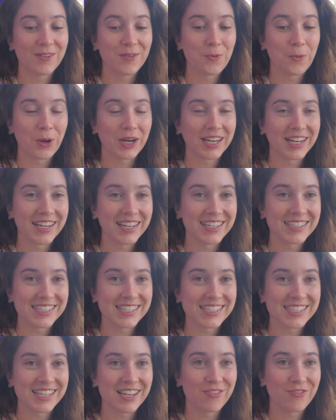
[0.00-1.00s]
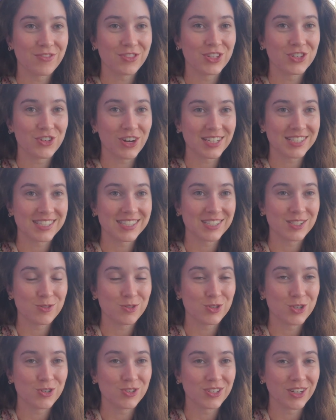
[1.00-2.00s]
what it is, is if the dresses you
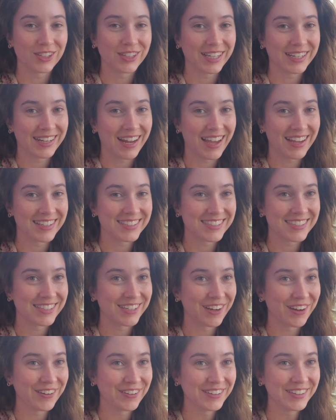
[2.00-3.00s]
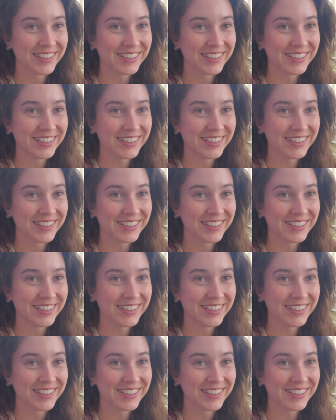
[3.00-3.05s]
choose are like nice, you know?